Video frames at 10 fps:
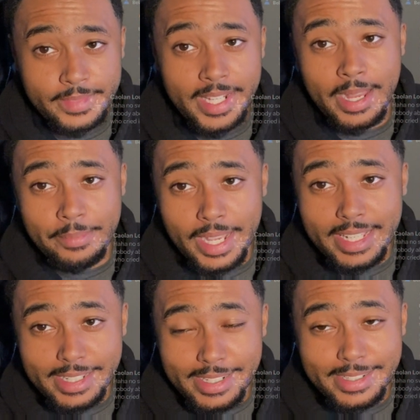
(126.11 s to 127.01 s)
And I
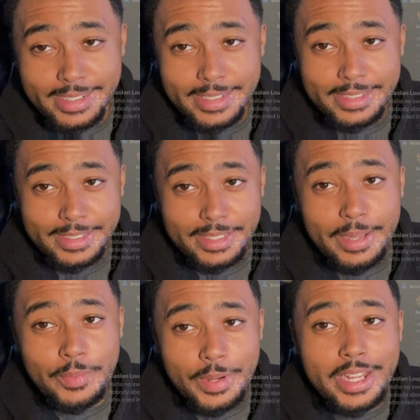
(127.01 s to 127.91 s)
might
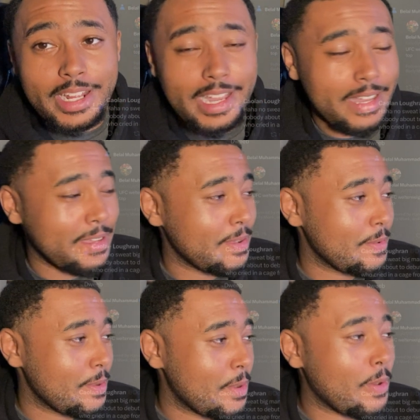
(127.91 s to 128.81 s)
somewhat
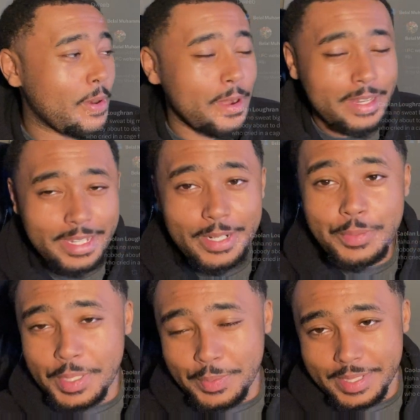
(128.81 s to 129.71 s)
wholeheartedly
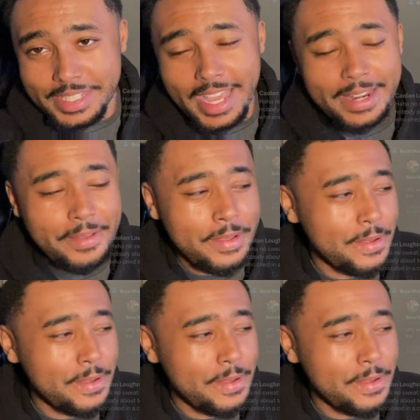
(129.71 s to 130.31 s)
agree with that.